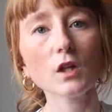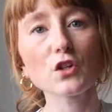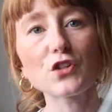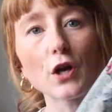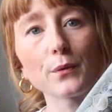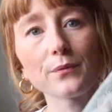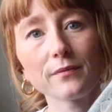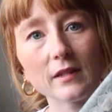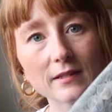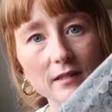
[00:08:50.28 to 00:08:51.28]
So
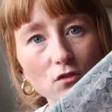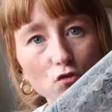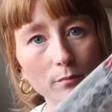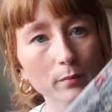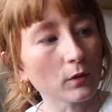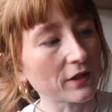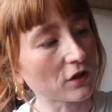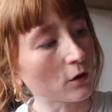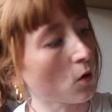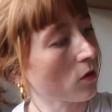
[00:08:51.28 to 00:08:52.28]
this is trompe-l'oeil.
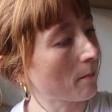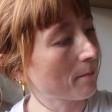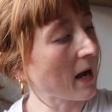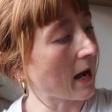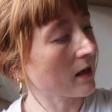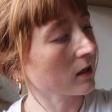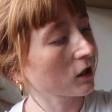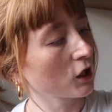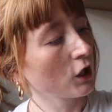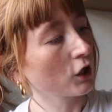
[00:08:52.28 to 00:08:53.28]
So on the
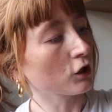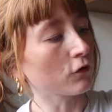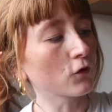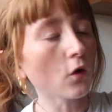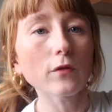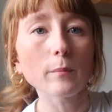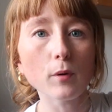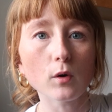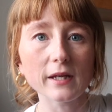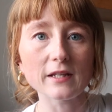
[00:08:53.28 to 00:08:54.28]
back you've got the
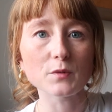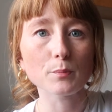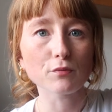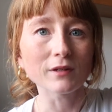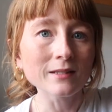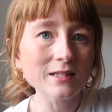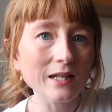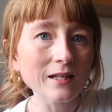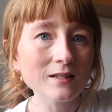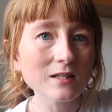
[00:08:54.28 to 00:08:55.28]
pockets
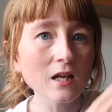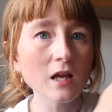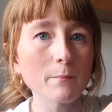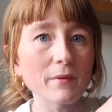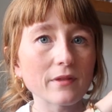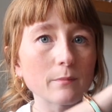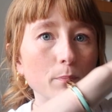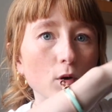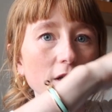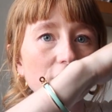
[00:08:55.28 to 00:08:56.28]
printed, but the
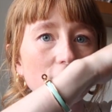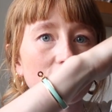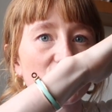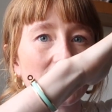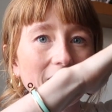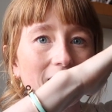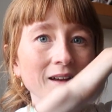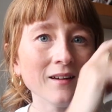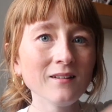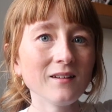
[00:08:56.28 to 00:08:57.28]
pockets are actually
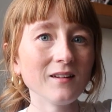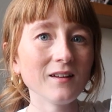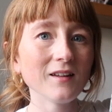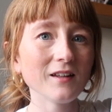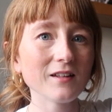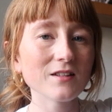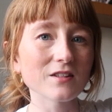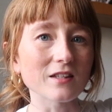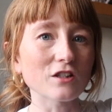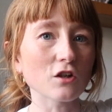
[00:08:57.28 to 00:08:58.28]
here,
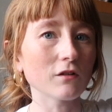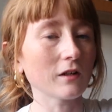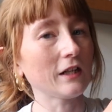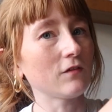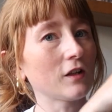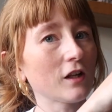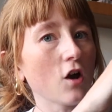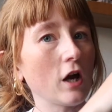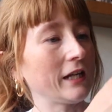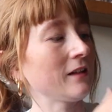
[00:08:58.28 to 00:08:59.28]
so they don't even
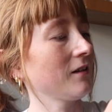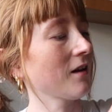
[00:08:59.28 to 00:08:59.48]
align.